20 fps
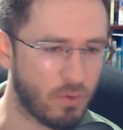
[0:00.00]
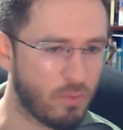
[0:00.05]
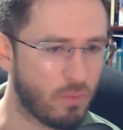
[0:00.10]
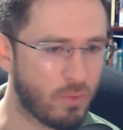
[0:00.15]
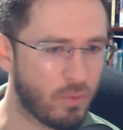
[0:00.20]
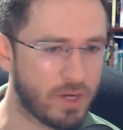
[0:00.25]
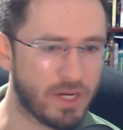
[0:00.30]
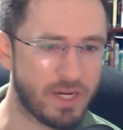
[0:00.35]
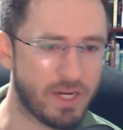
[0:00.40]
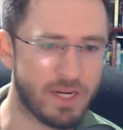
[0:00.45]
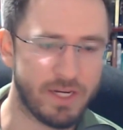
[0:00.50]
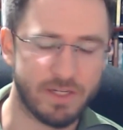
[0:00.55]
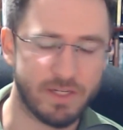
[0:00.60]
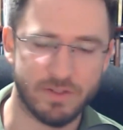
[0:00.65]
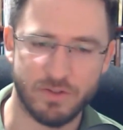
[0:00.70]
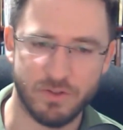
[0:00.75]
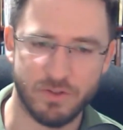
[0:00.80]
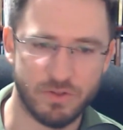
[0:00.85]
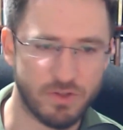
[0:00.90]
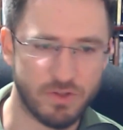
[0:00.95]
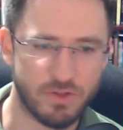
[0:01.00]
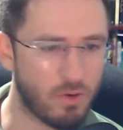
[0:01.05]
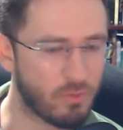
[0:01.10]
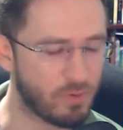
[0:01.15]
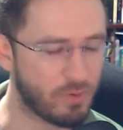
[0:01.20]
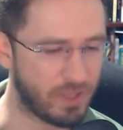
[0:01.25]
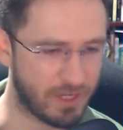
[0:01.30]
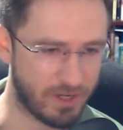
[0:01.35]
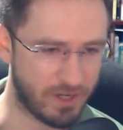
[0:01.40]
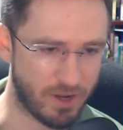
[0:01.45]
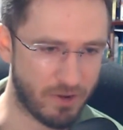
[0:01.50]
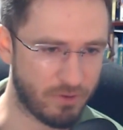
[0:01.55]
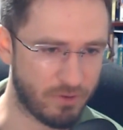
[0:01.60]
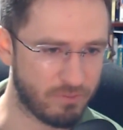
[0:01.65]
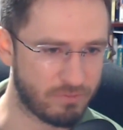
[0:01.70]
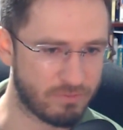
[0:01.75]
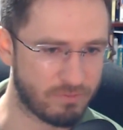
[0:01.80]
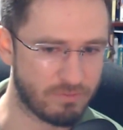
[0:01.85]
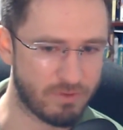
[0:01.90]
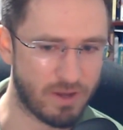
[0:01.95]
We don't really
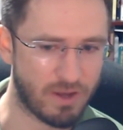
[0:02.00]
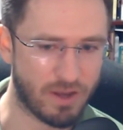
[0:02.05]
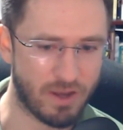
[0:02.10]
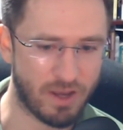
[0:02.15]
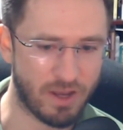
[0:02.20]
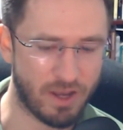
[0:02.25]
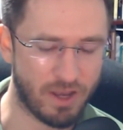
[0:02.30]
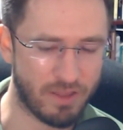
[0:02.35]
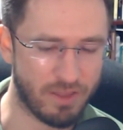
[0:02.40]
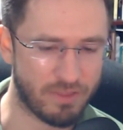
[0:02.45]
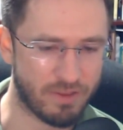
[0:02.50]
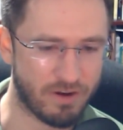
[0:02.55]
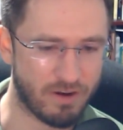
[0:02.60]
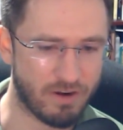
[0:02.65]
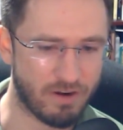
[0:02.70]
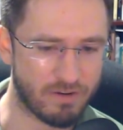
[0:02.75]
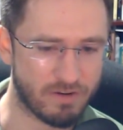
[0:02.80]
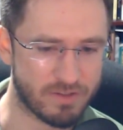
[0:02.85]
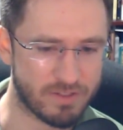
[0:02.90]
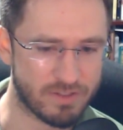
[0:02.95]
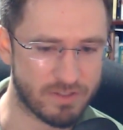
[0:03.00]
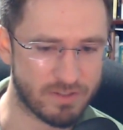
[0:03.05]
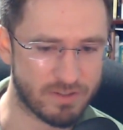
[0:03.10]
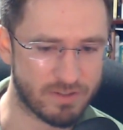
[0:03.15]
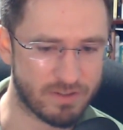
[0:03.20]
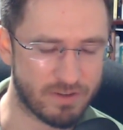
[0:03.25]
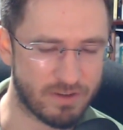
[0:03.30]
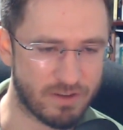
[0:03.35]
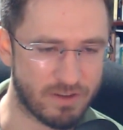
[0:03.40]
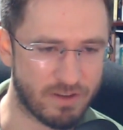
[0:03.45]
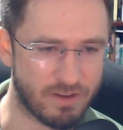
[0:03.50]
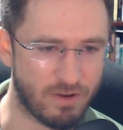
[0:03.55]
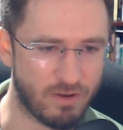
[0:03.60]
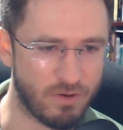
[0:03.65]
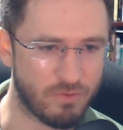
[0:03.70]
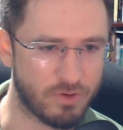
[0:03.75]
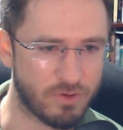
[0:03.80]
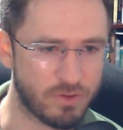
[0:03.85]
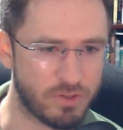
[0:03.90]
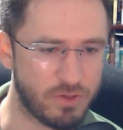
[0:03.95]
know. Uh, there's
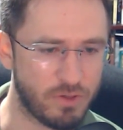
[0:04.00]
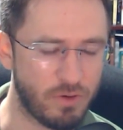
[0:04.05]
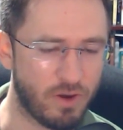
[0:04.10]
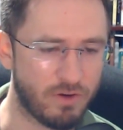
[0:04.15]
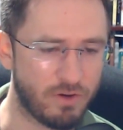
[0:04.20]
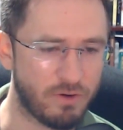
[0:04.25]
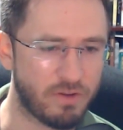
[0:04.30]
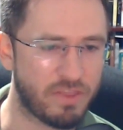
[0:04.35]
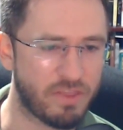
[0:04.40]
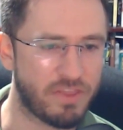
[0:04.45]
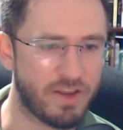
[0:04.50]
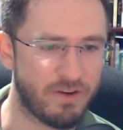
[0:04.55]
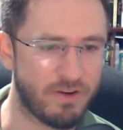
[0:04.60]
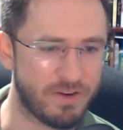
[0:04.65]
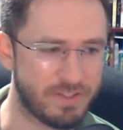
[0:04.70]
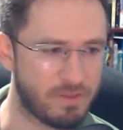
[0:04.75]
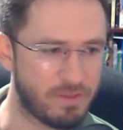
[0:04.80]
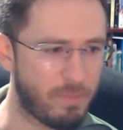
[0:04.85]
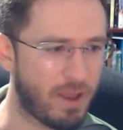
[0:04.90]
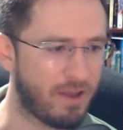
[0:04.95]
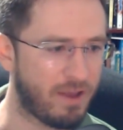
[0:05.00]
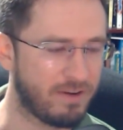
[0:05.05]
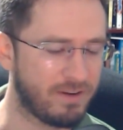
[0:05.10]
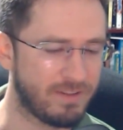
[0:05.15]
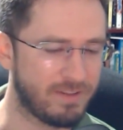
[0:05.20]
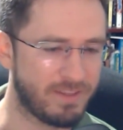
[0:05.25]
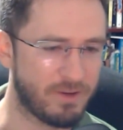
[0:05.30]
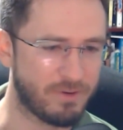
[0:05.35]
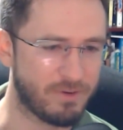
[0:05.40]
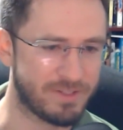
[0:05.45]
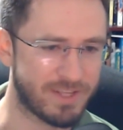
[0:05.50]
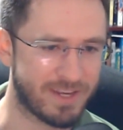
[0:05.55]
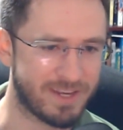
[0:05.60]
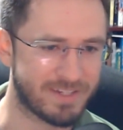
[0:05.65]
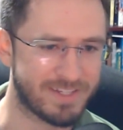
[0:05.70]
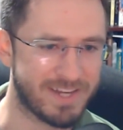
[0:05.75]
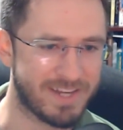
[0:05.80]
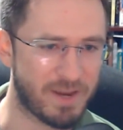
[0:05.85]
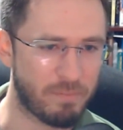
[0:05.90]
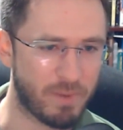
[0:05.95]
over two hundred theories about it. There was
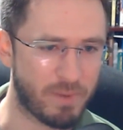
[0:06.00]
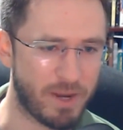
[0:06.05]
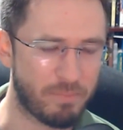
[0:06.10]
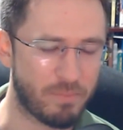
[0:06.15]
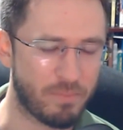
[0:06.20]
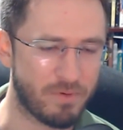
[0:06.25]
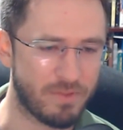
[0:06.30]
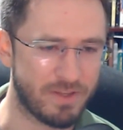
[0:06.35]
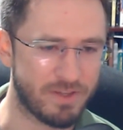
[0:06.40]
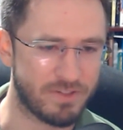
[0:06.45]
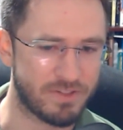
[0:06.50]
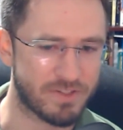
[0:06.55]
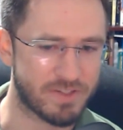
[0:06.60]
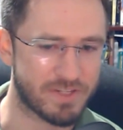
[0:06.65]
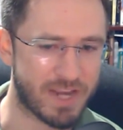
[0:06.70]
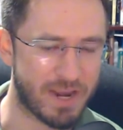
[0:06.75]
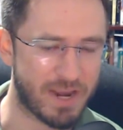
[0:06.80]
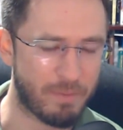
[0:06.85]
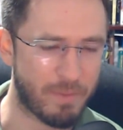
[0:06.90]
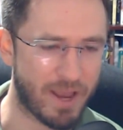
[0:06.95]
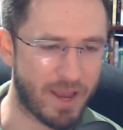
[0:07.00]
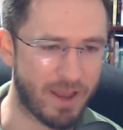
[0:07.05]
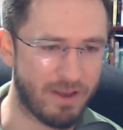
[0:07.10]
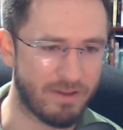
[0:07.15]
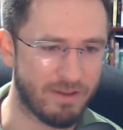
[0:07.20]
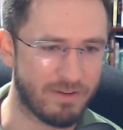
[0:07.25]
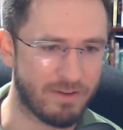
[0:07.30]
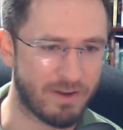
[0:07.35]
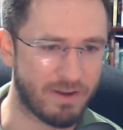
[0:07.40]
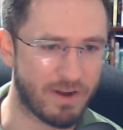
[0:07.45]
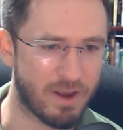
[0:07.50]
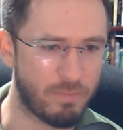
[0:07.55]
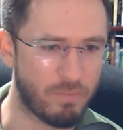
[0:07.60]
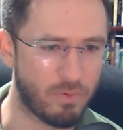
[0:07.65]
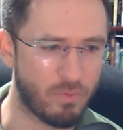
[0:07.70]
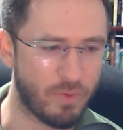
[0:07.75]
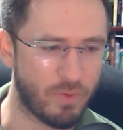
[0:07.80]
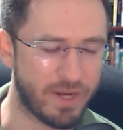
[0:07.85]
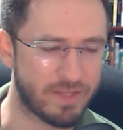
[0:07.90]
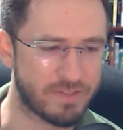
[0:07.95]
actually a paper that just came out a
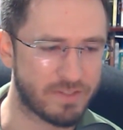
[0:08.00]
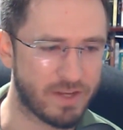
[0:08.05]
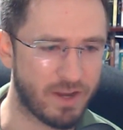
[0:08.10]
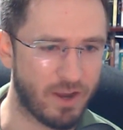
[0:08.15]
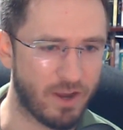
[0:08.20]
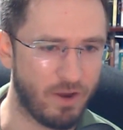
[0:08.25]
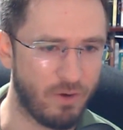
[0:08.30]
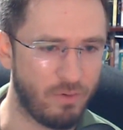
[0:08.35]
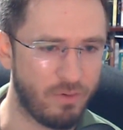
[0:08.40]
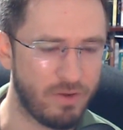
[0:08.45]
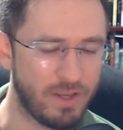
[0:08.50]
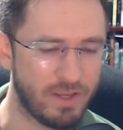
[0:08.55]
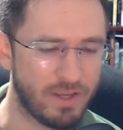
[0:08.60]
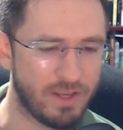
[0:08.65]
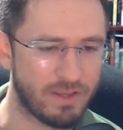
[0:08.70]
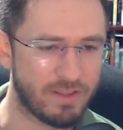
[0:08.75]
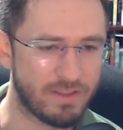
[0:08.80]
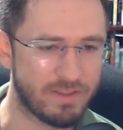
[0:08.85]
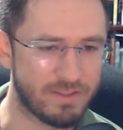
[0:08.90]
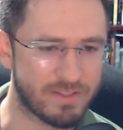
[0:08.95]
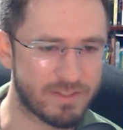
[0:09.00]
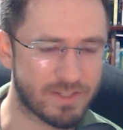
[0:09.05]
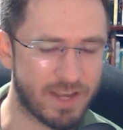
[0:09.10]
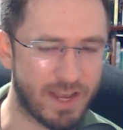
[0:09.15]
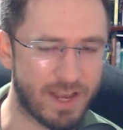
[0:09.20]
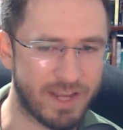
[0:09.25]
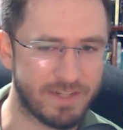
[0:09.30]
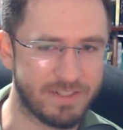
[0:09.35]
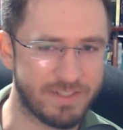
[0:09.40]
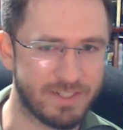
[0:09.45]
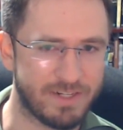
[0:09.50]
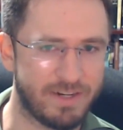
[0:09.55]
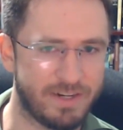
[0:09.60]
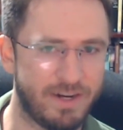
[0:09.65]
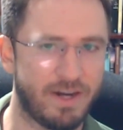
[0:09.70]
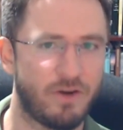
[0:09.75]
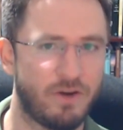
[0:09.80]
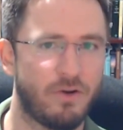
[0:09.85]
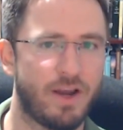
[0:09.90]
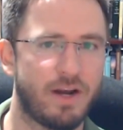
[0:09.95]
couple weeks ago. This guy did
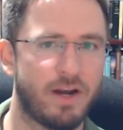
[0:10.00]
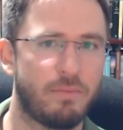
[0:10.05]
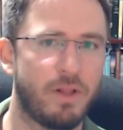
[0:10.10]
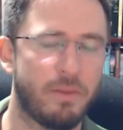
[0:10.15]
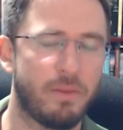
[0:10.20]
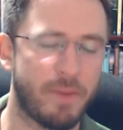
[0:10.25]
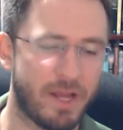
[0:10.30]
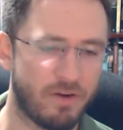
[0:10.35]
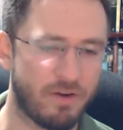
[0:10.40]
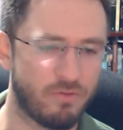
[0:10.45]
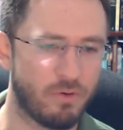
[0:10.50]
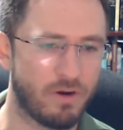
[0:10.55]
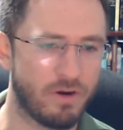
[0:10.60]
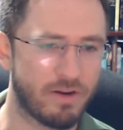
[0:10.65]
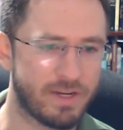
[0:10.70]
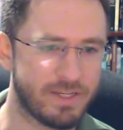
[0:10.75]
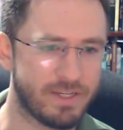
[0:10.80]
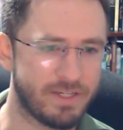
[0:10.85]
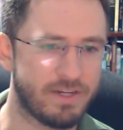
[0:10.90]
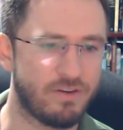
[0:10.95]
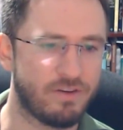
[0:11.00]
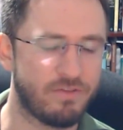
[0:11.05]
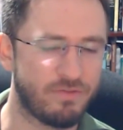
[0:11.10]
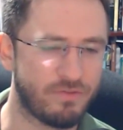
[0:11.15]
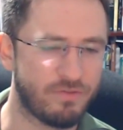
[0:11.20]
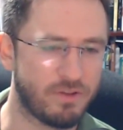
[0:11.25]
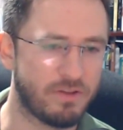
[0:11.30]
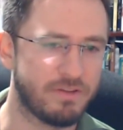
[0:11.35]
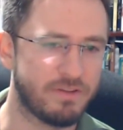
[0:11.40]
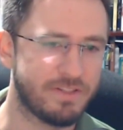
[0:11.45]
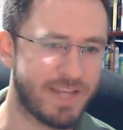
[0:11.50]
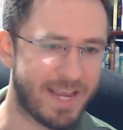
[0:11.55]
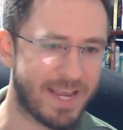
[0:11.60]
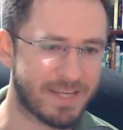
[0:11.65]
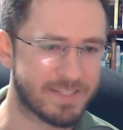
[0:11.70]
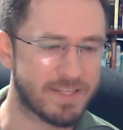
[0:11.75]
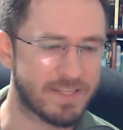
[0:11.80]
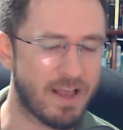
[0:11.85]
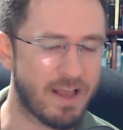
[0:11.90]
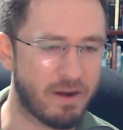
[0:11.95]
an incredible amount of work. He did a full
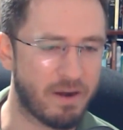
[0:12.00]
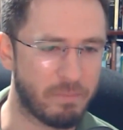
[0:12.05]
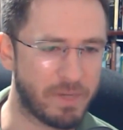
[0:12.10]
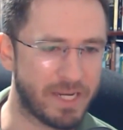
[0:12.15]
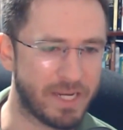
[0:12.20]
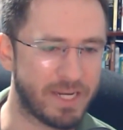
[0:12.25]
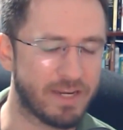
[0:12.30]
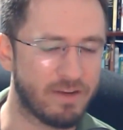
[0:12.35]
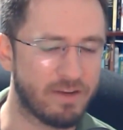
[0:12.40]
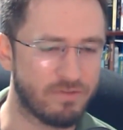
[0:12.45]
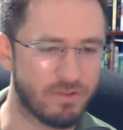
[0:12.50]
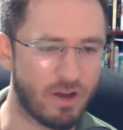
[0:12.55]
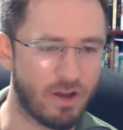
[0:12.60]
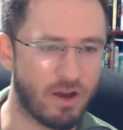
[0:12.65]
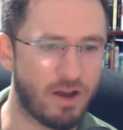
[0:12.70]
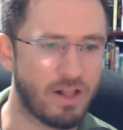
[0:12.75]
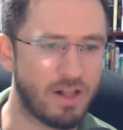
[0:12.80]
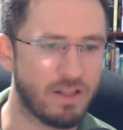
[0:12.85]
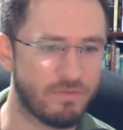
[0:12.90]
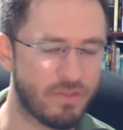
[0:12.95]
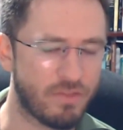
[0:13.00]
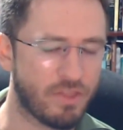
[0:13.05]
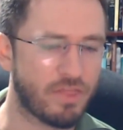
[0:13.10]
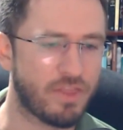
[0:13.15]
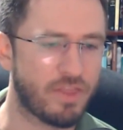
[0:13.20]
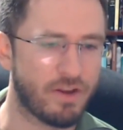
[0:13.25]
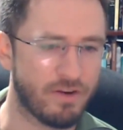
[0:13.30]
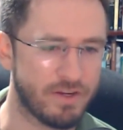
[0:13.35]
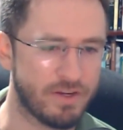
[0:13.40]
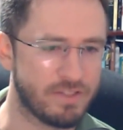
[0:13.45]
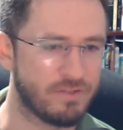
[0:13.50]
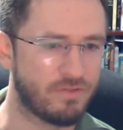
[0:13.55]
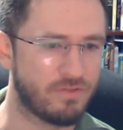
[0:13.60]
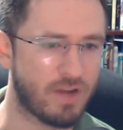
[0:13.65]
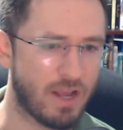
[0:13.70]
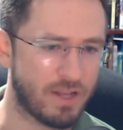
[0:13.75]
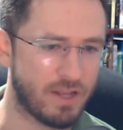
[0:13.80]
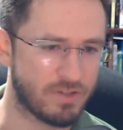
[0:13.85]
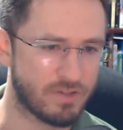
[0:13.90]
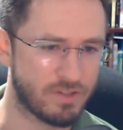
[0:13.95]
taxonomy of all of the theories of
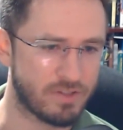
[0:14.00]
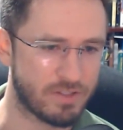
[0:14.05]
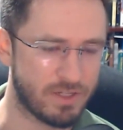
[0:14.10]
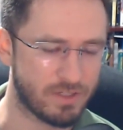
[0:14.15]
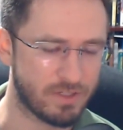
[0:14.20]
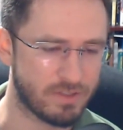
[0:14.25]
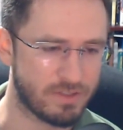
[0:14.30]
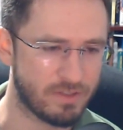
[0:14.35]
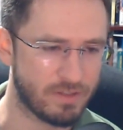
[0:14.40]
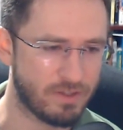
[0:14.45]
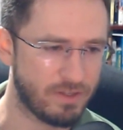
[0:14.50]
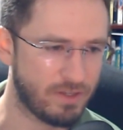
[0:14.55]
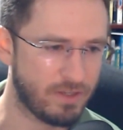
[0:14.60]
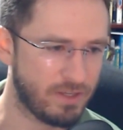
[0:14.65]
consciousness.